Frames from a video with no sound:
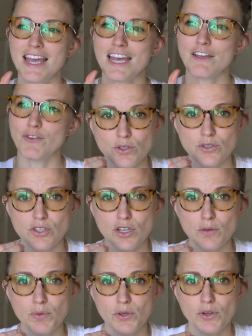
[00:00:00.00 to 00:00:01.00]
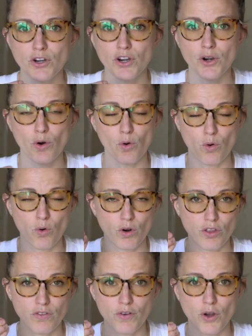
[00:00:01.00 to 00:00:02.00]
If you use the computer or
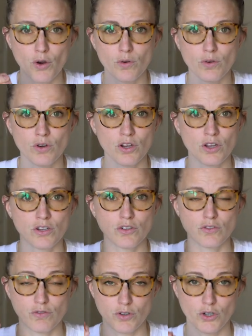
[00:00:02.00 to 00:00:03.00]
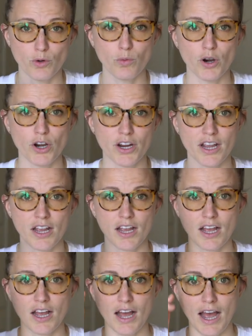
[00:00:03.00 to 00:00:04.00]
the phone for your work,
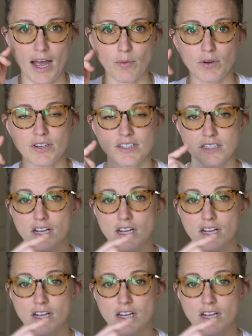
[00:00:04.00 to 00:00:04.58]
I would